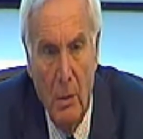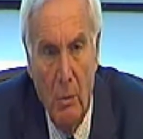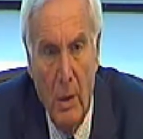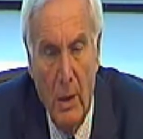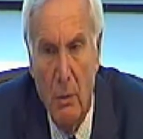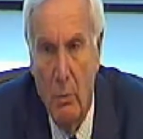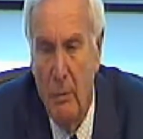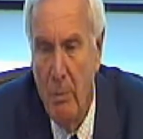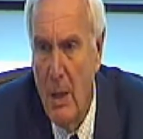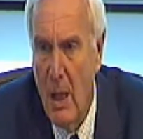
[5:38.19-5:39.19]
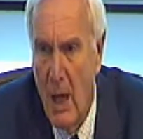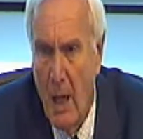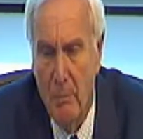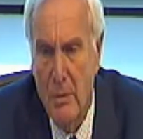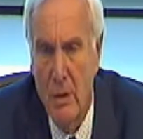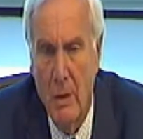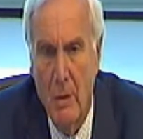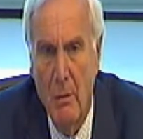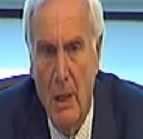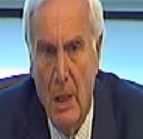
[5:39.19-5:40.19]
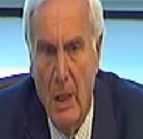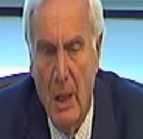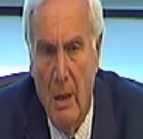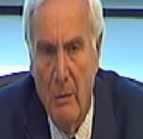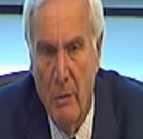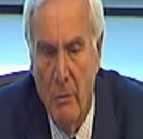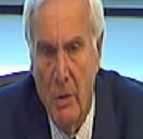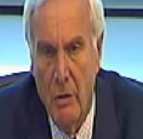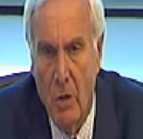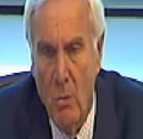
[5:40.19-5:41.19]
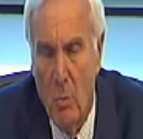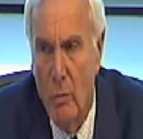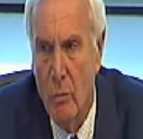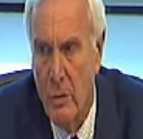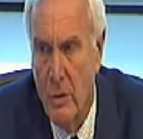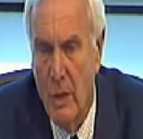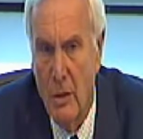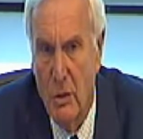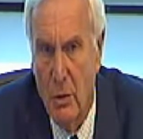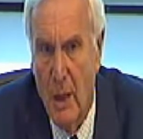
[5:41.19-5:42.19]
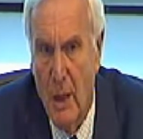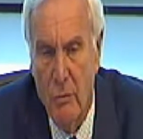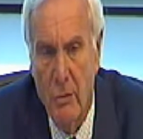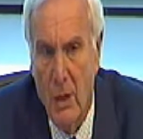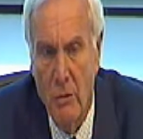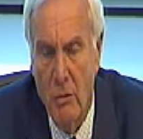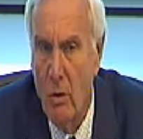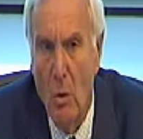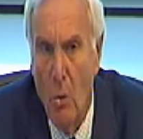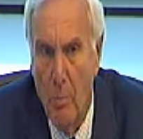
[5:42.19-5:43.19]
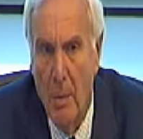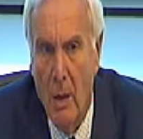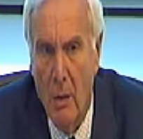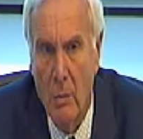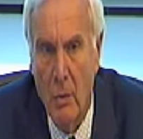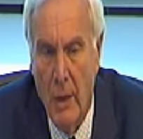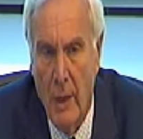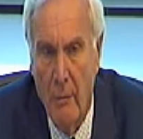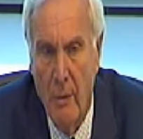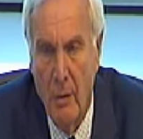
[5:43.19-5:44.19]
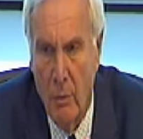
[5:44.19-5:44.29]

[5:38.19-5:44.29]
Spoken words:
where we've been absolutely clear that we don't want residential entering into the core Park Royal area.